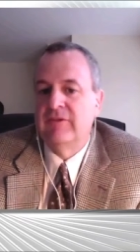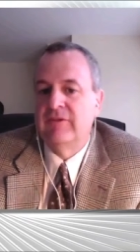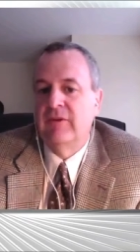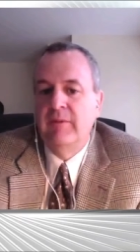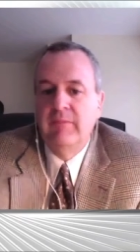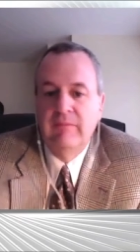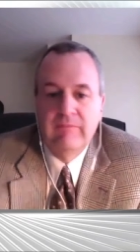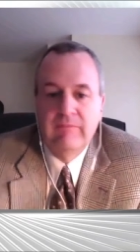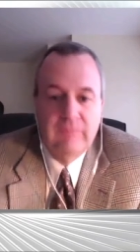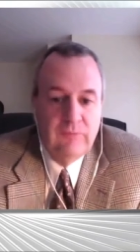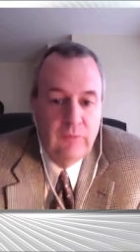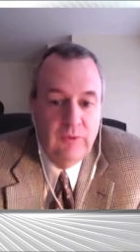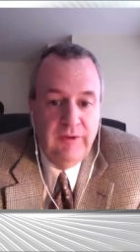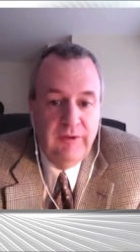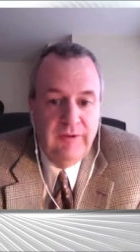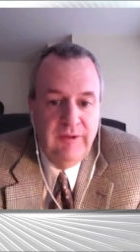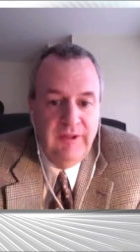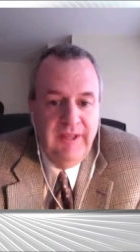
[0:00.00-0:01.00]
So I'm,
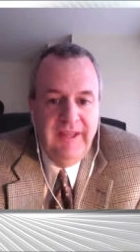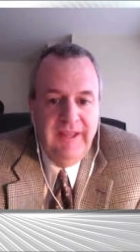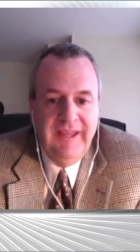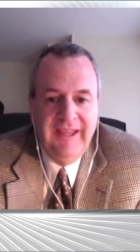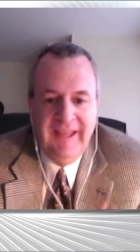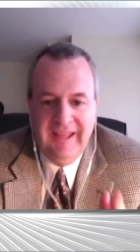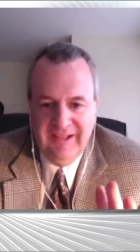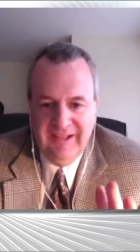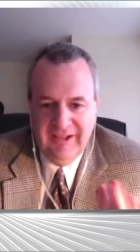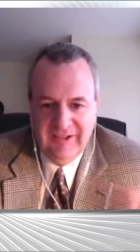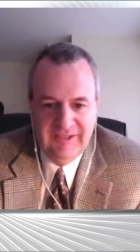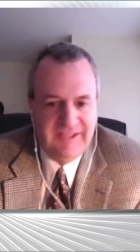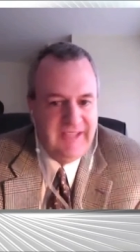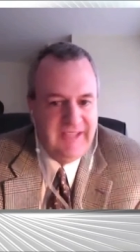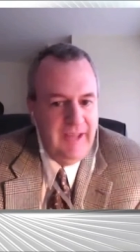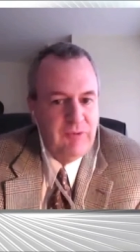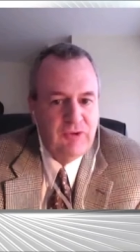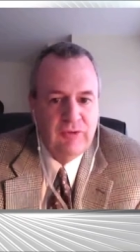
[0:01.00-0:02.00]
we're
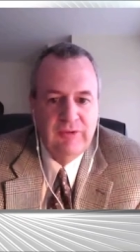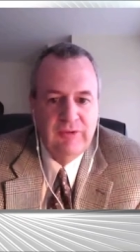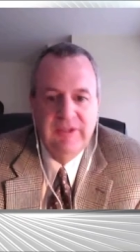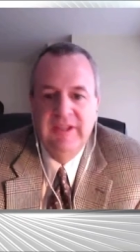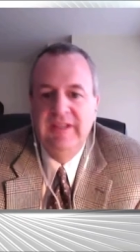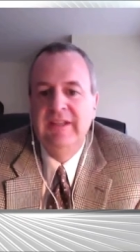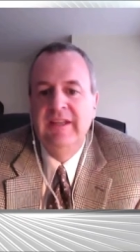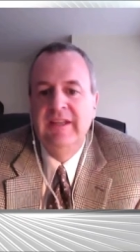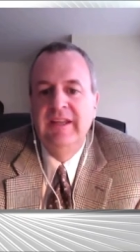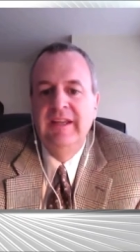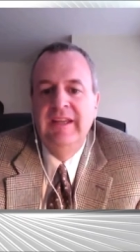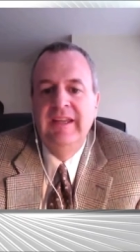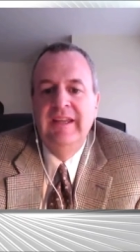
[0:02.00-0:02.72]
conceptually